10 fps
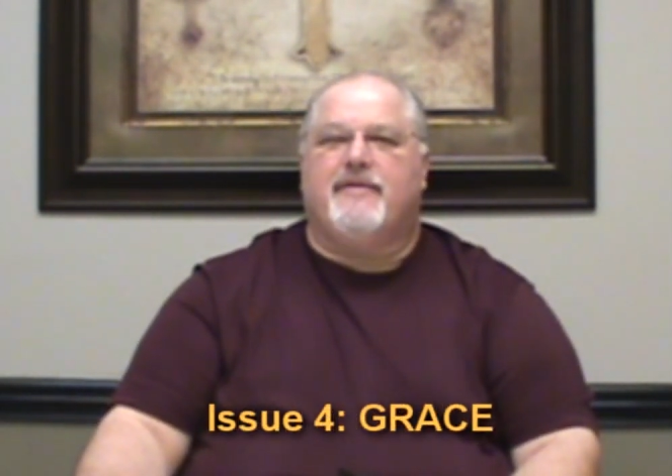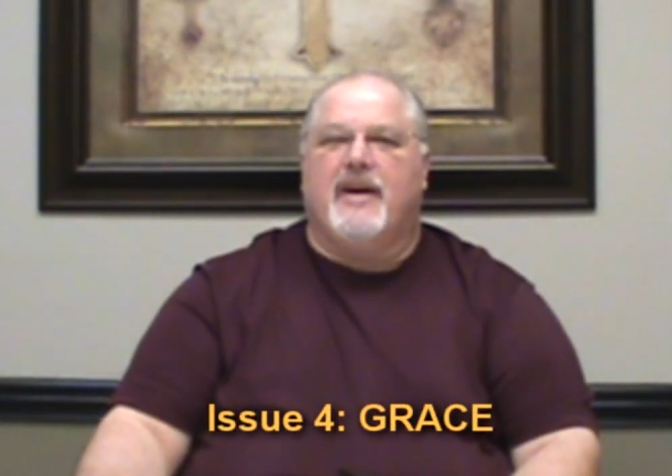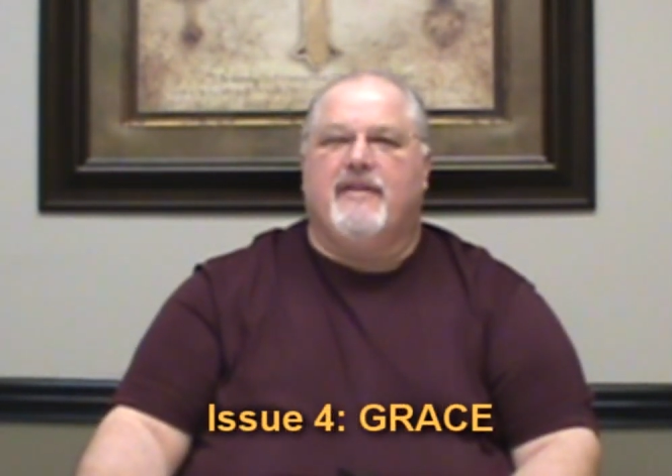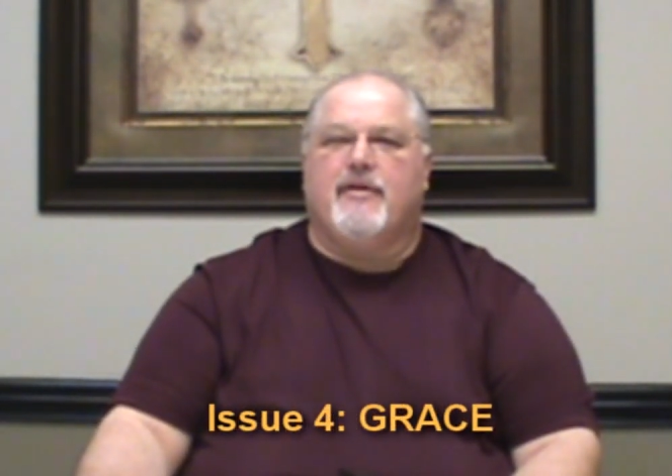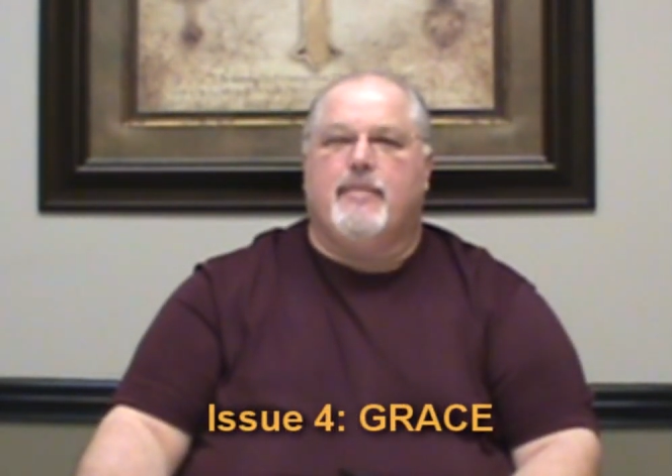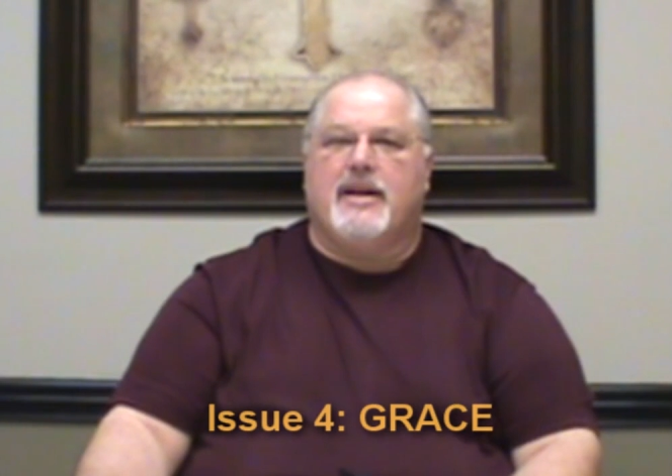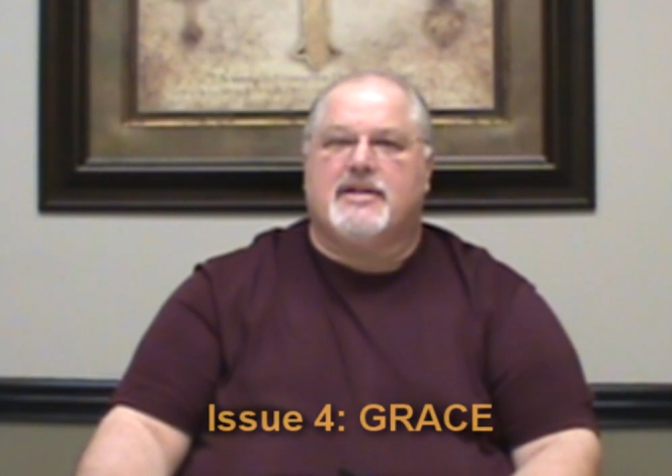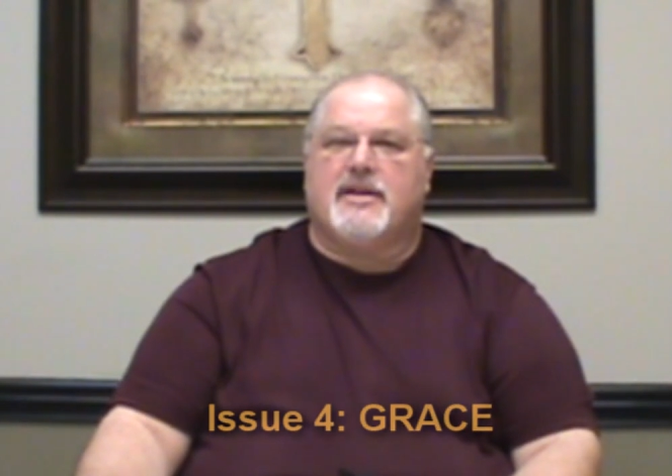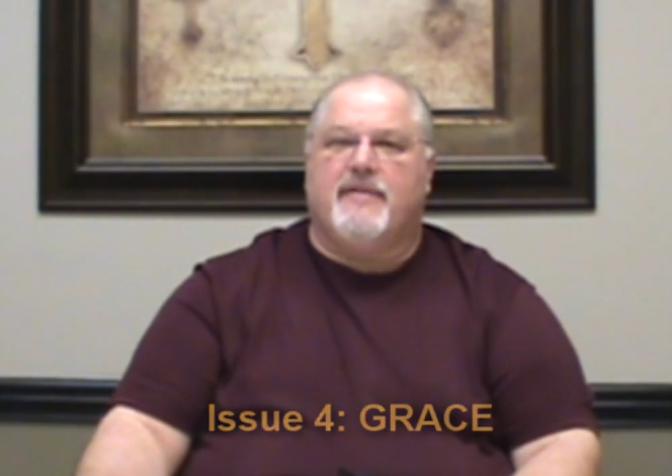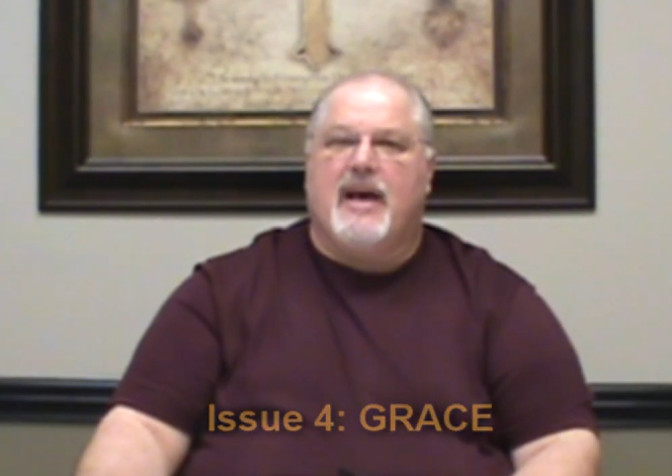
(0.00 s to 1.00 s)
favor, but
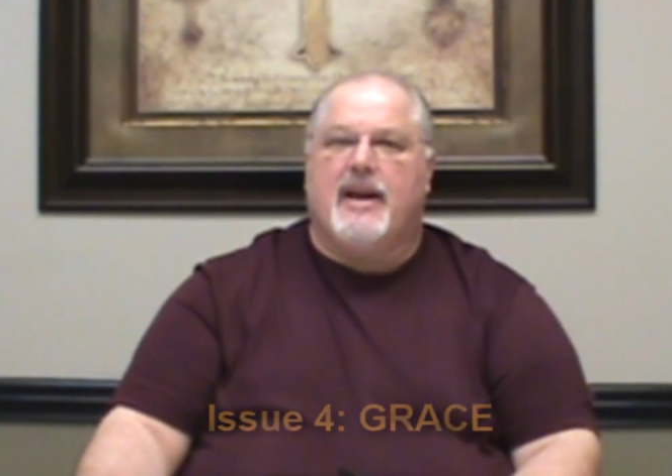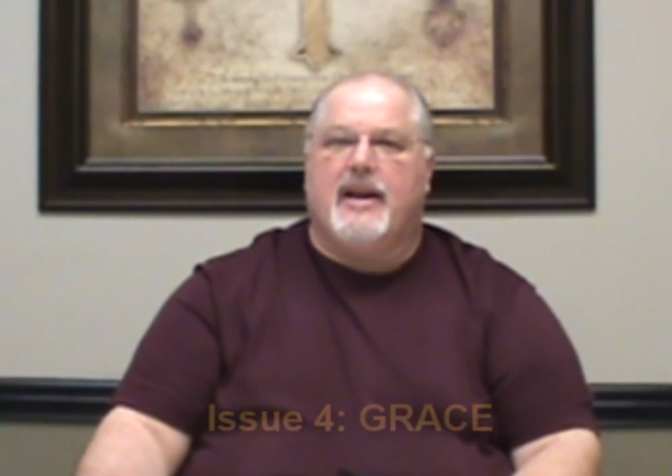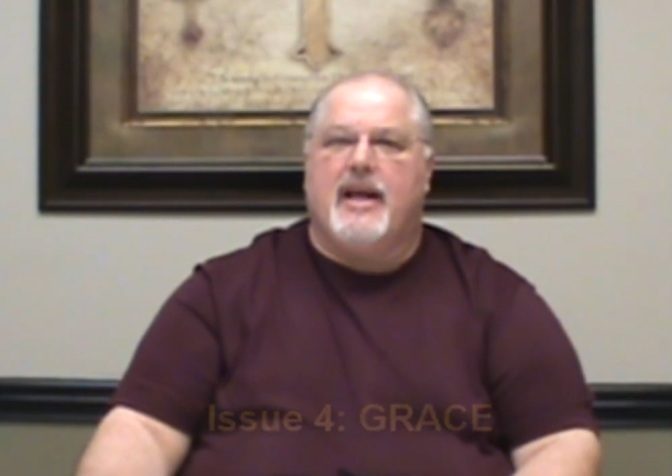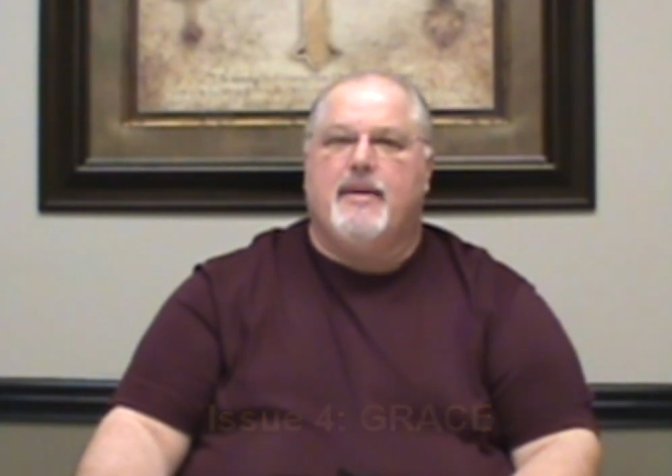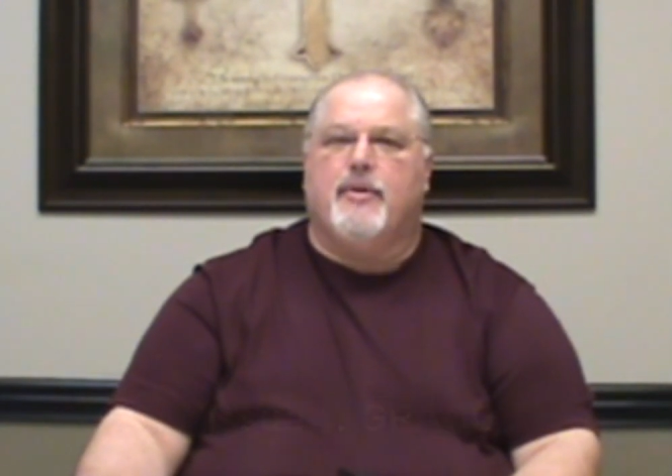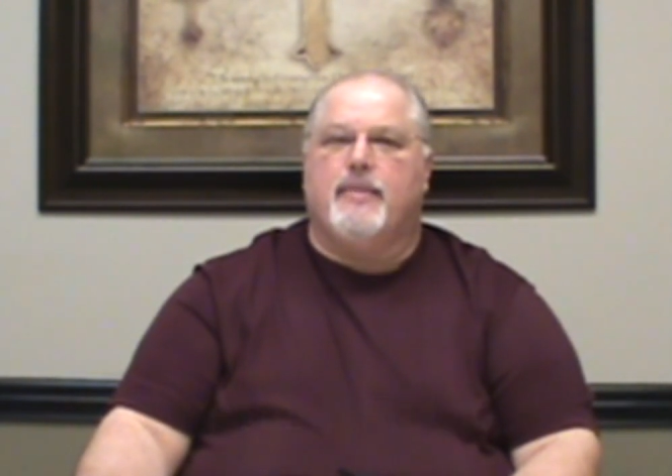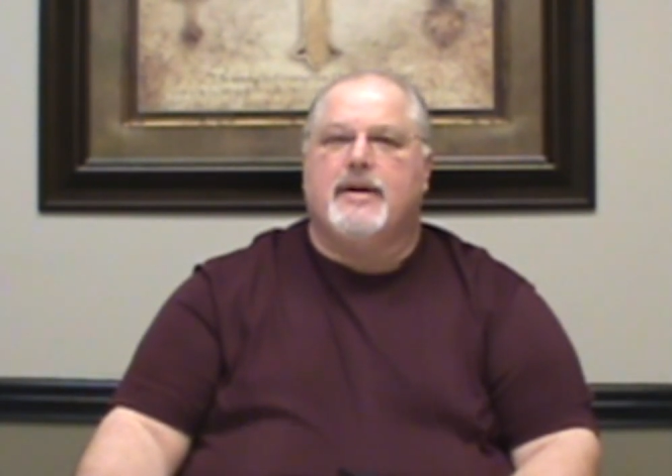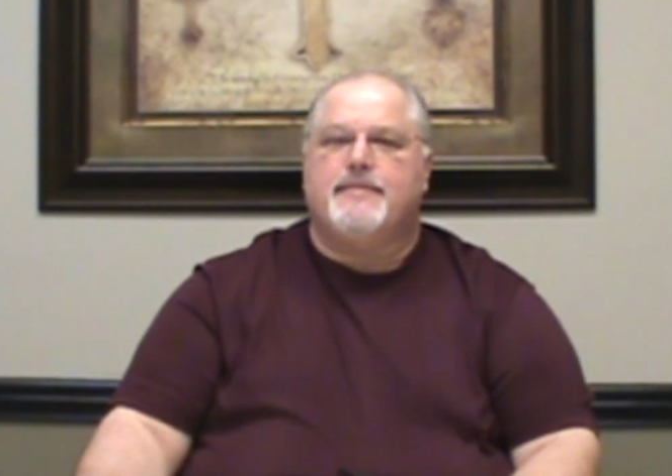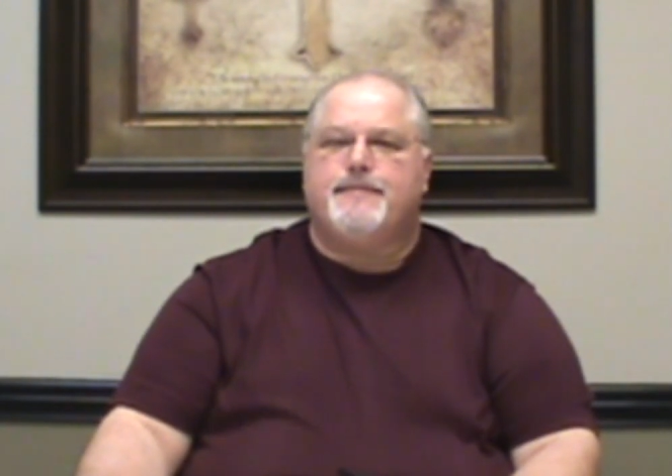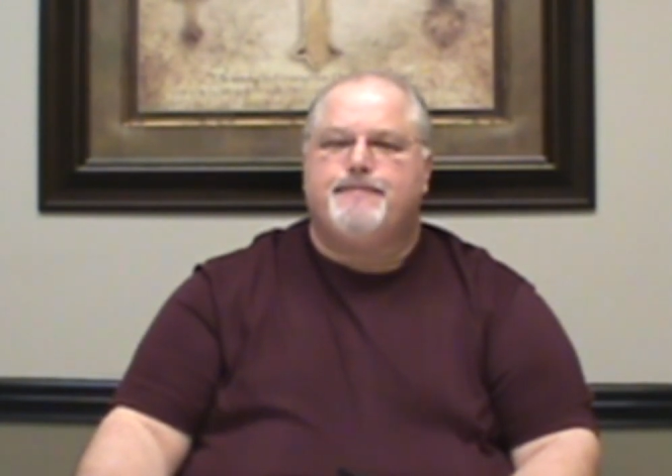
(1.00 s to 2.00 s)
it's divine enablement.